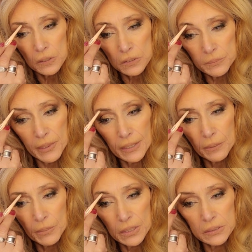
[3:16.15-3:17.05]
Because back
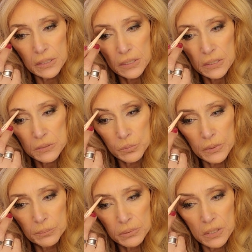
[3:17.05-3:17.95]
in my days,
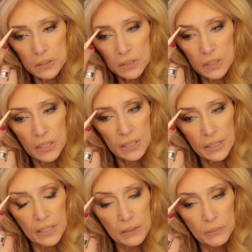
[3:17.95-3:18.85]
we plucked the
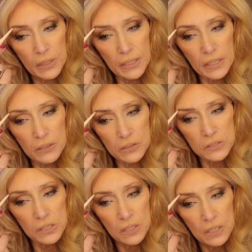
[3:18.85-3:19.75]
heck out of my hairs.